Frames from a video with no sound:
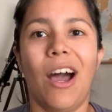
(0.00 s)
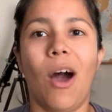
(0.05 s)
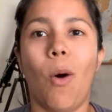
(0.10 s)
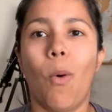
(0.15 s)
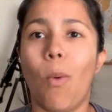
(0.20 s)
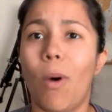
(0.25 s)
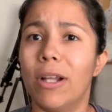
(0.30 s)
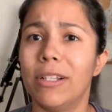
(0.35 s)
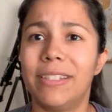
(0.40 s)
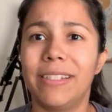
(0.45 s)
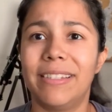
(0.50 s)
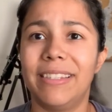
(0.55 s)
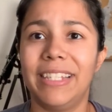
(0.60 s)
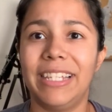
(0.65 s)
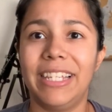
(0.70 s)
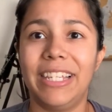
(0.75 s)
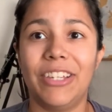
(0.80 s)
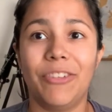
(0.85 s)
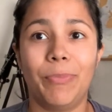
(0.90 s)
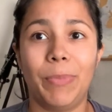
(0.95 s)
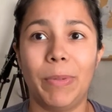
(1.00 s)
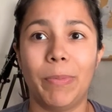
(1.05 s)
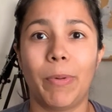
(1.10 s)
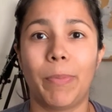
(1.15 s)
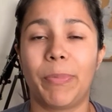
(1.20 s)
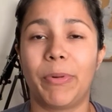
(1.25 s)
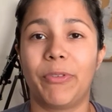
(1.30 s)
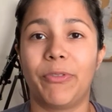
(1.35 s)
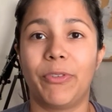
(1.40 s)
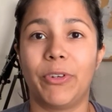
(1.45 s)
Want to see if people
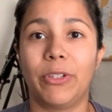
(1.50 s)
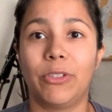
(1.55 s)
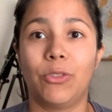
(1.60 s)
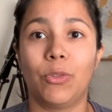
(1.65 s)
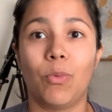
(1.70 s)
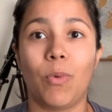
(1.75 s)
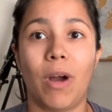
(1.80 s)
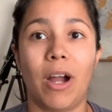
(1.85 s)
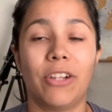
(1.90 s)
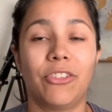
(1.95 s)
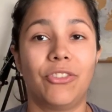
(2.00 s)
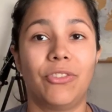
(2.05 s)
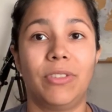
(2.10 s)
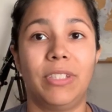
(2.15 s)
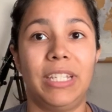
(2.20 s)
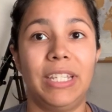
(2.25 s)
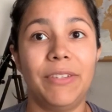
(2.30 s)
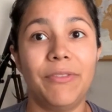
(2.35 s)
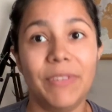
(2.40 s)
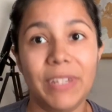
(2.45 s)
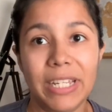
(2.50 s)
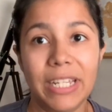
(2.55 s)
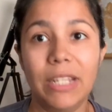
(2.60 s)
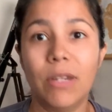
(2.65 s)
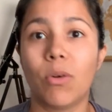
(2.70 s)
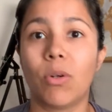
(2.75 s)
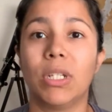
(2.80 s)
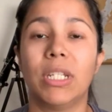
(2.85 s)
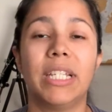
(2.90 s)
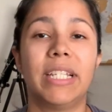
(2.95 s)
prefer to watch TV
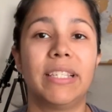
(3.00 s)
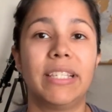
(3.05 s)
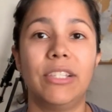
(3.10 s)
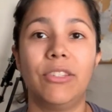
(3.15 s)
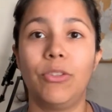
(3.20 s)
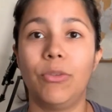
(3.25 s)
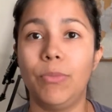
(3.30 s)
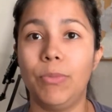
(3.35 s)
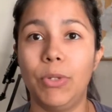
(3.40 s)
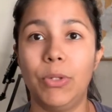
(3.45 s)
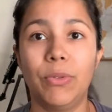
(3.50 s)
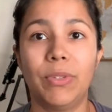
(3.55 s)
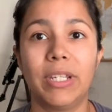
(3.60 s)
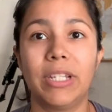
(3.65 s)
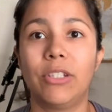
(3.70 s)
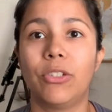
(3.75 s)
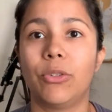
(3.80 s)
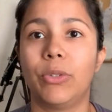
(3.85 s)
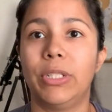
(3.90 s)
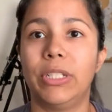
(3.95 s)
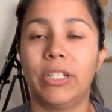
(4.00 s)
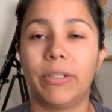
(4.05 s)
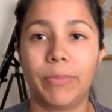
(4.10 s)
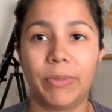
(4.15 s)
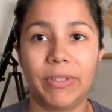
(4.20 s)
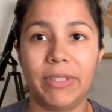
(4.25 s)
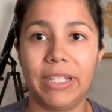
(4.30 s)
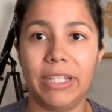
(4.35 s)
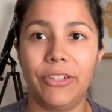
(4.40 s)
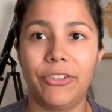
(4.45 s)
or listen to music during their
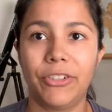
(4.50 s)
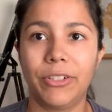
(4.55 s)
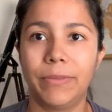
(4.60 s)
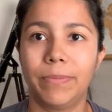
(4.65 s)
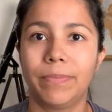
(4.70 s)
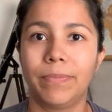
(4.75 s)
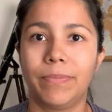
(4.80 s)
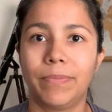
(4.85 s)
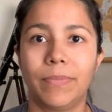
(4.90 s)
procedure?